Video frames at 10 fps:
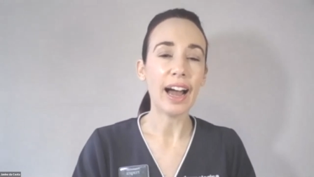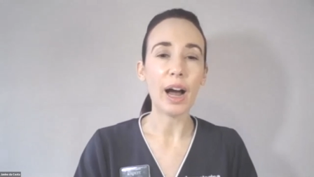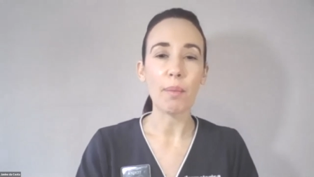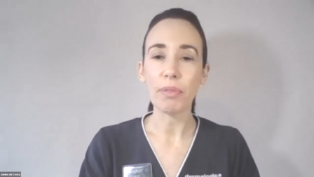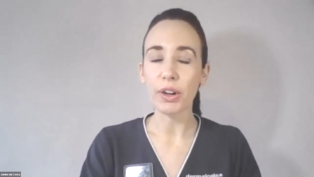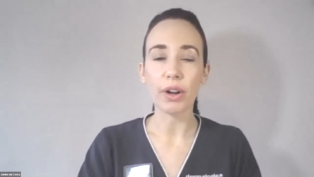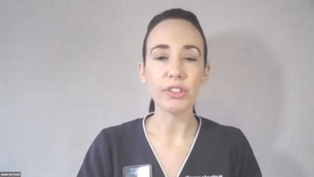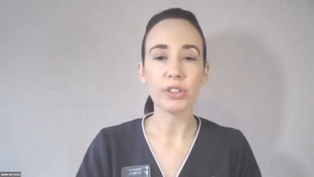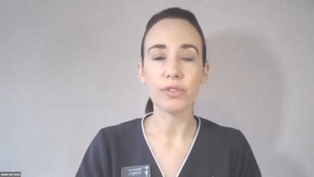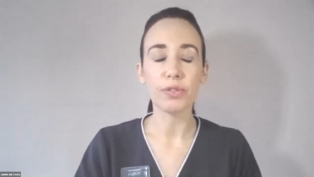You know,
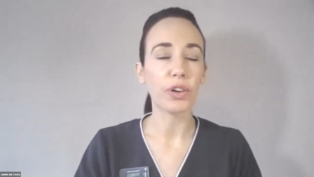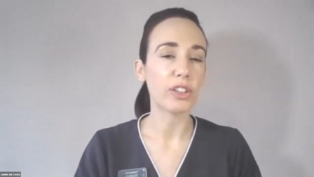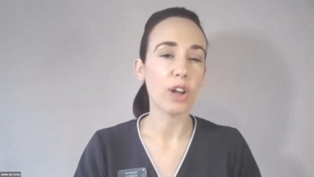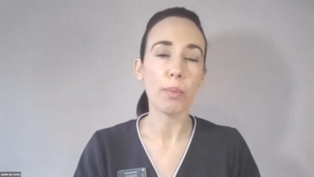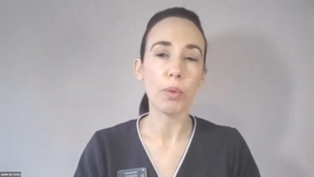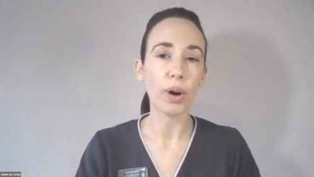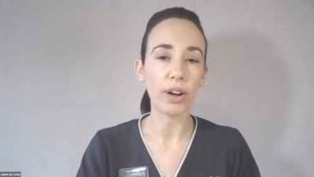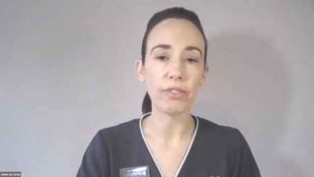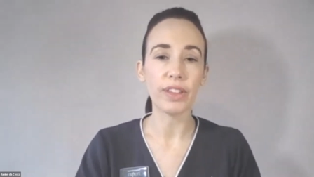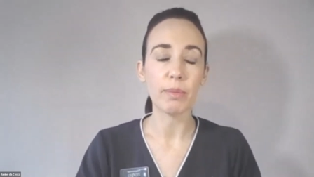just for example, one
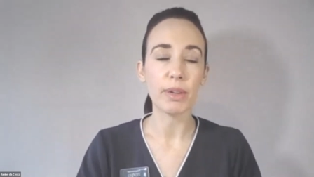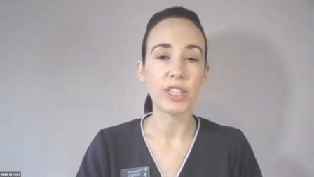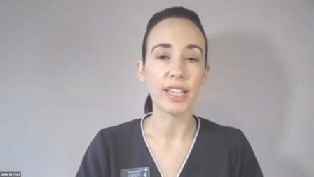of the images